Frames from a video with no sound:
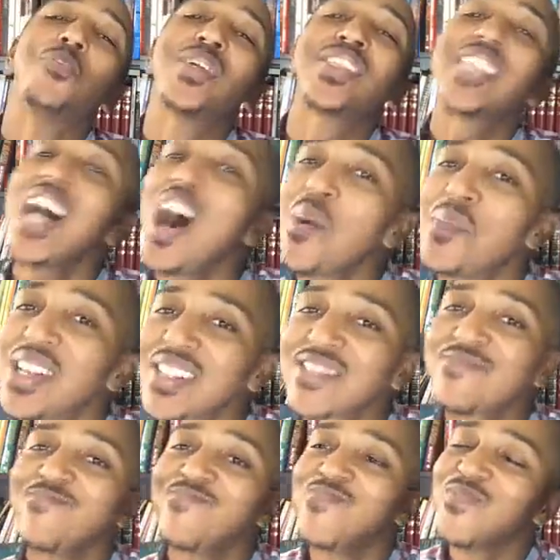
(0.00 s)
but Thomas,
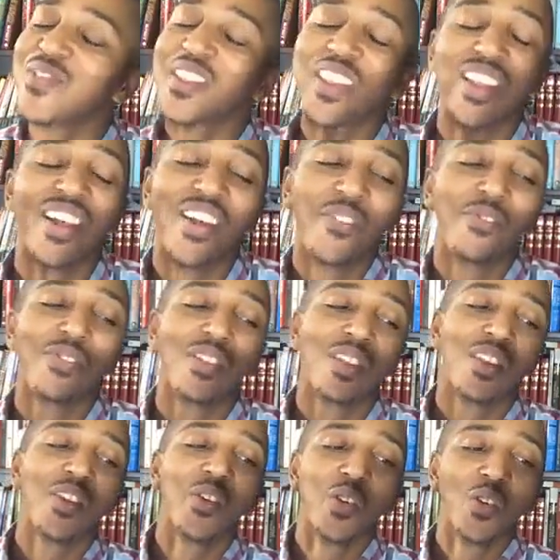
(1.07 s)

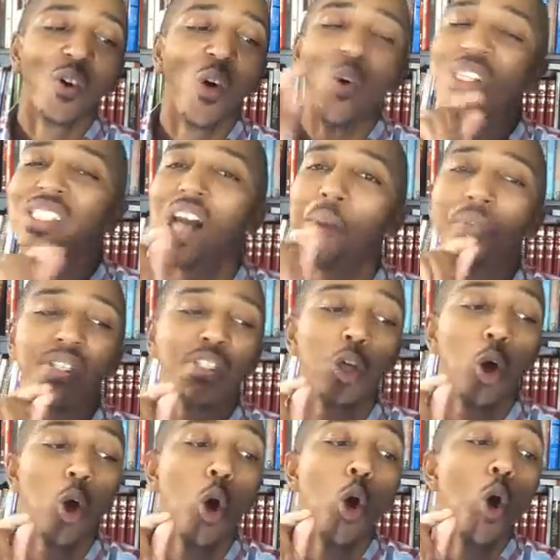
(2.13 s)
who is Thomas?
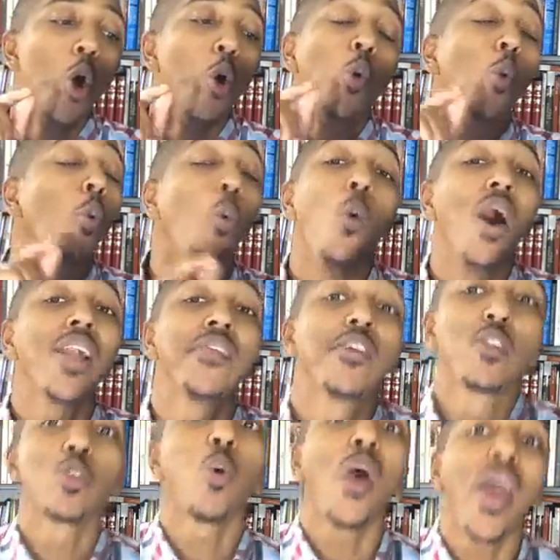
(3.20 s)
One of the
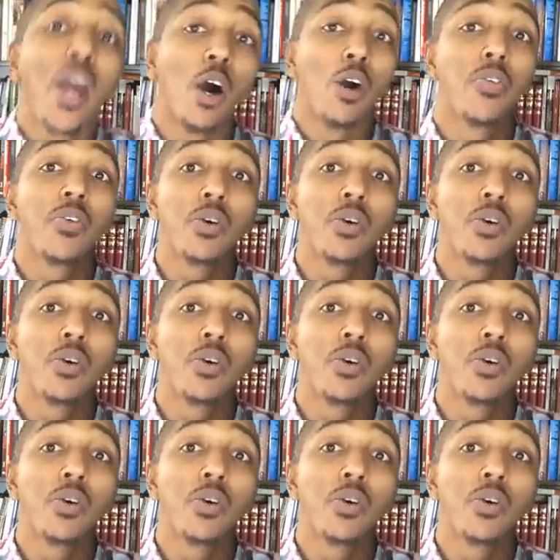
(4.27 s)
12.